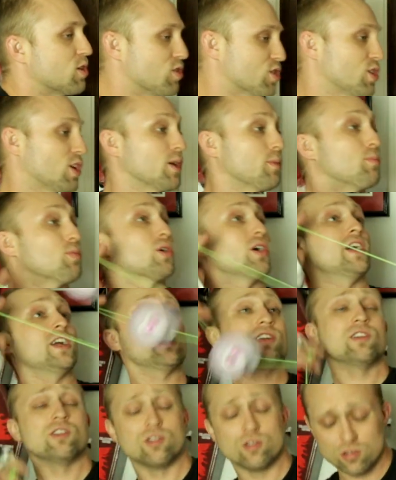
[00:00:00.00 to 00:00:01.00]
are also like
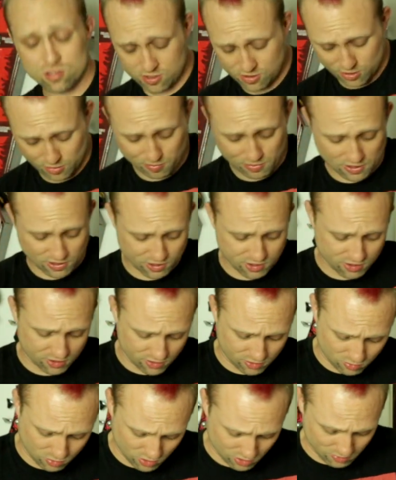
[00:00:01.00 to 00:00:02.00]
brand new, which I probably
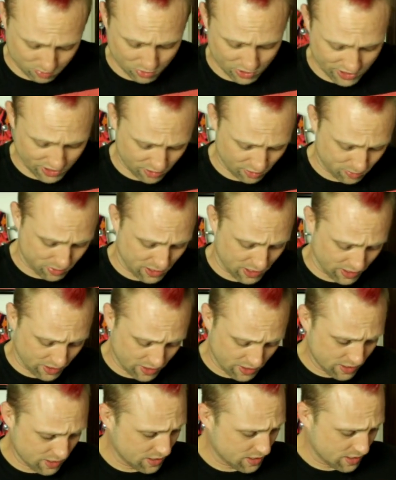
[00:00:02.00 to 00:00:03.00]
shouldn't have wore a brand new
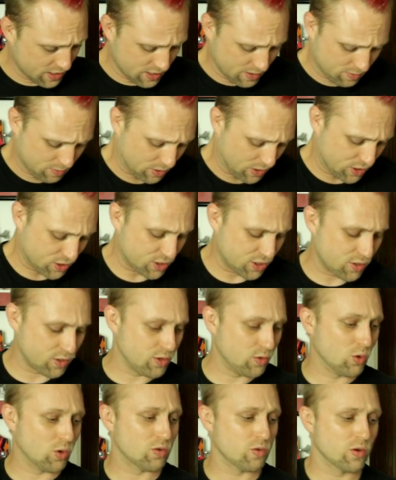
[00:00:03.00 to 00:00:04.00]
pair. Probably should have
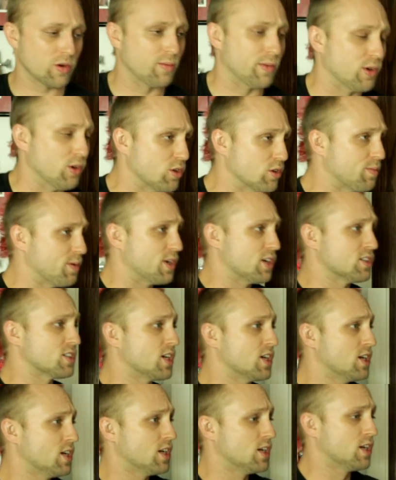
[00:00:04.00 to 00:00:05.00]
you worn one of my old
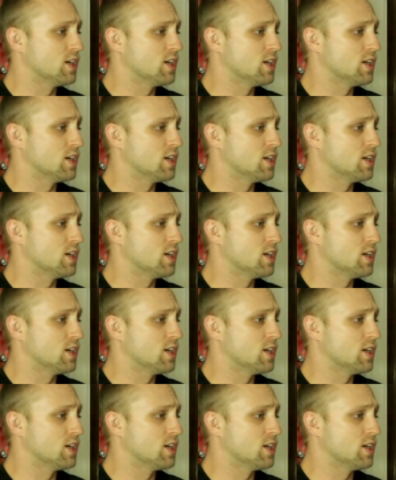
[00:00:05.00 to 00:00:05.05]
pairs.